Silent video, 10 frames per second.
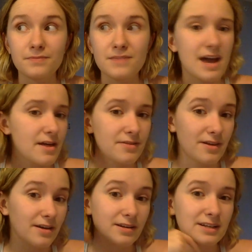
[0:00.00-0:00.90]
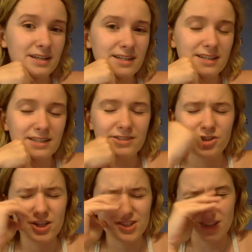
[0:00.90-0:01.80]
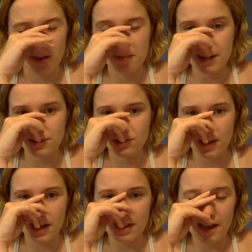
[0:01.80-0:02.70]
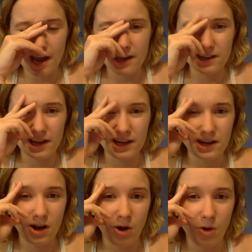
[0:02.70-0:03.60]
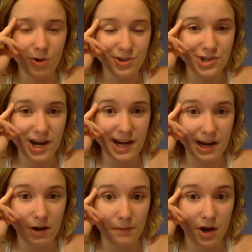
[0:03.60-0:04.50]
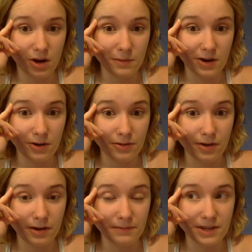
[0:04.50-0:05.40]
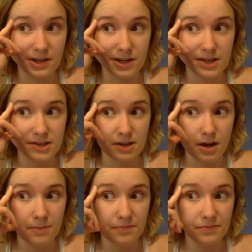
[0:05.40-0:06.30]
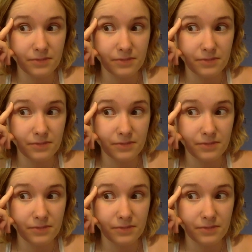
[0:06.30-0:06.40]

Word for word: yeah, the just um yesterday they had like a whole giant Harry Potter marathon because um